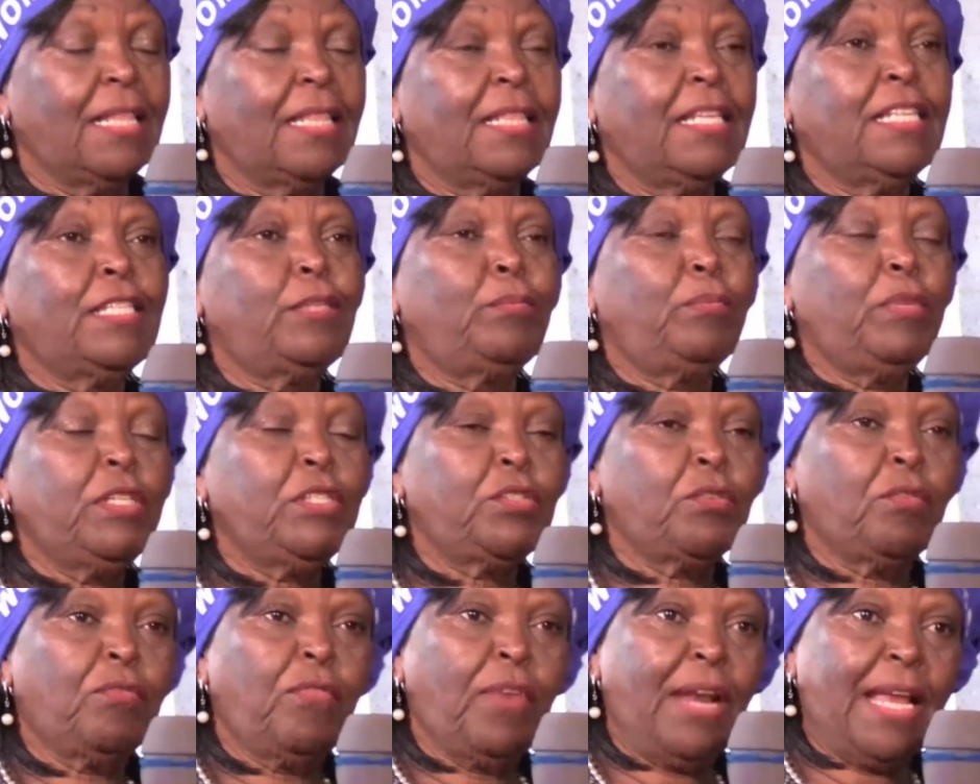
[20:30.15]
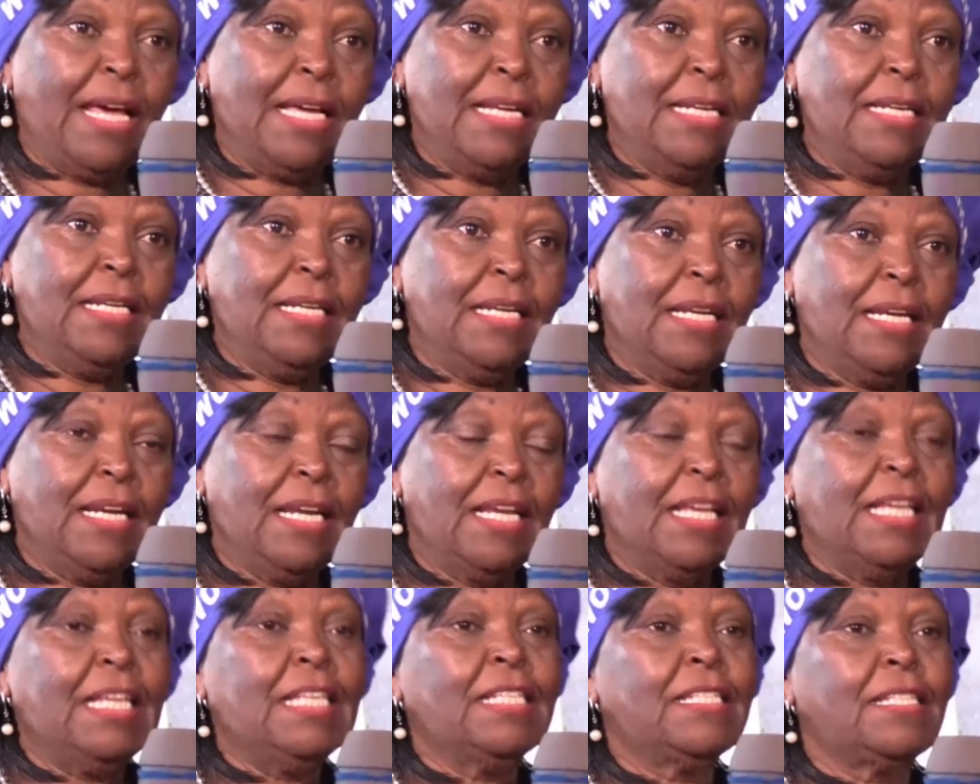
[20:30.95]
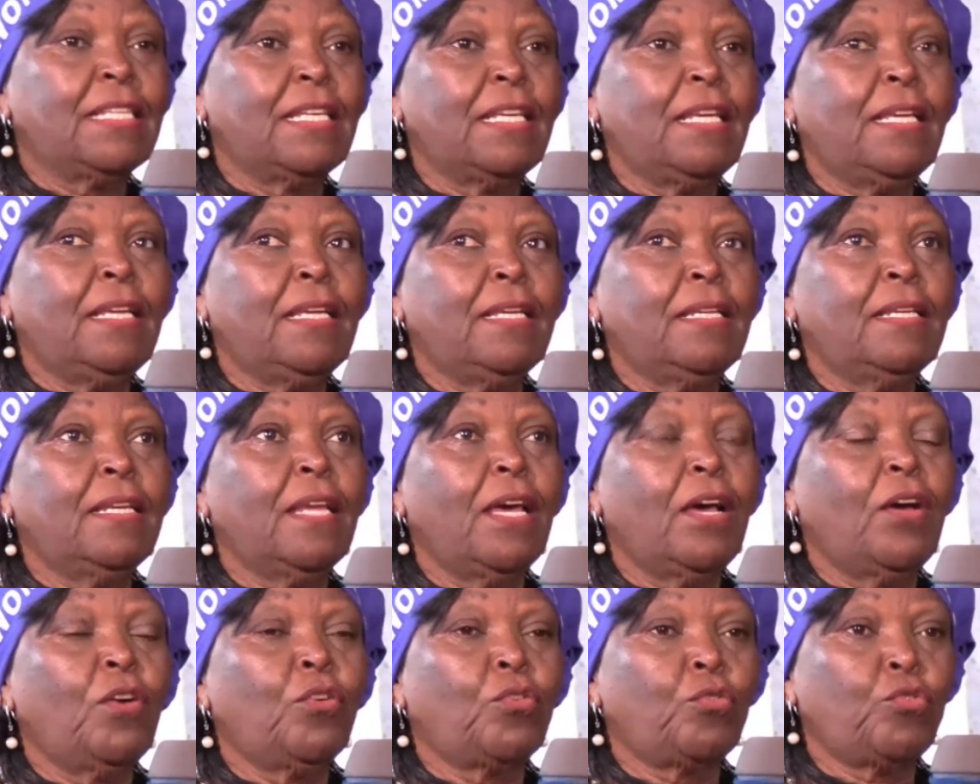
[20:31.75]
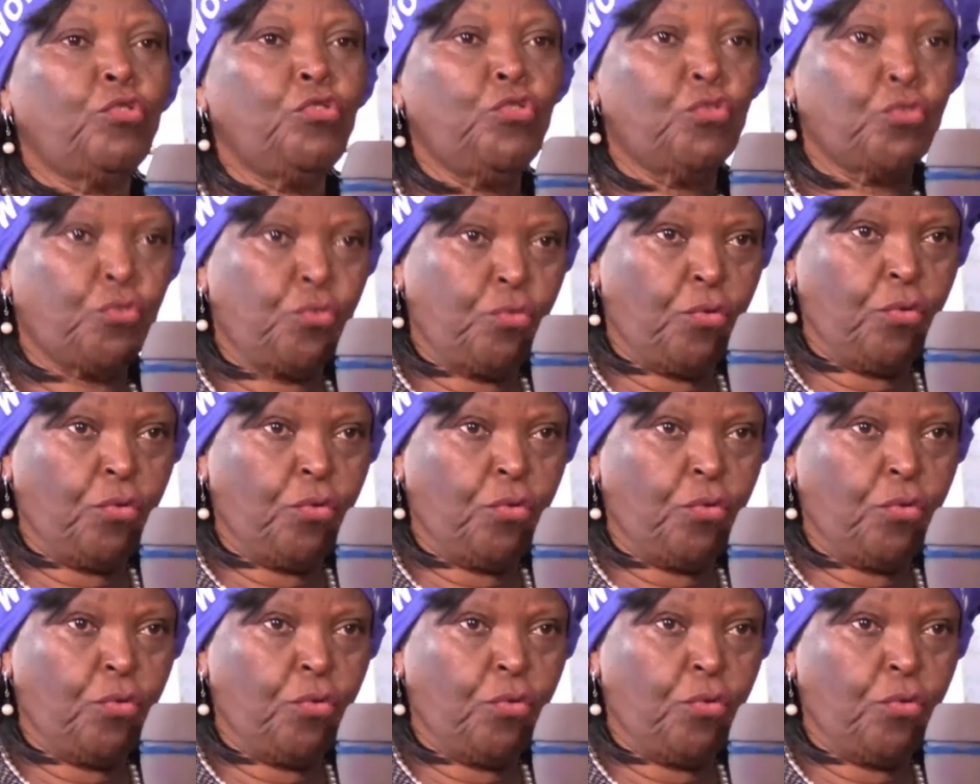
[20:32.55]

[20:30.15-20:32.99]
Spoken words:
This piece of land is in Ruiru.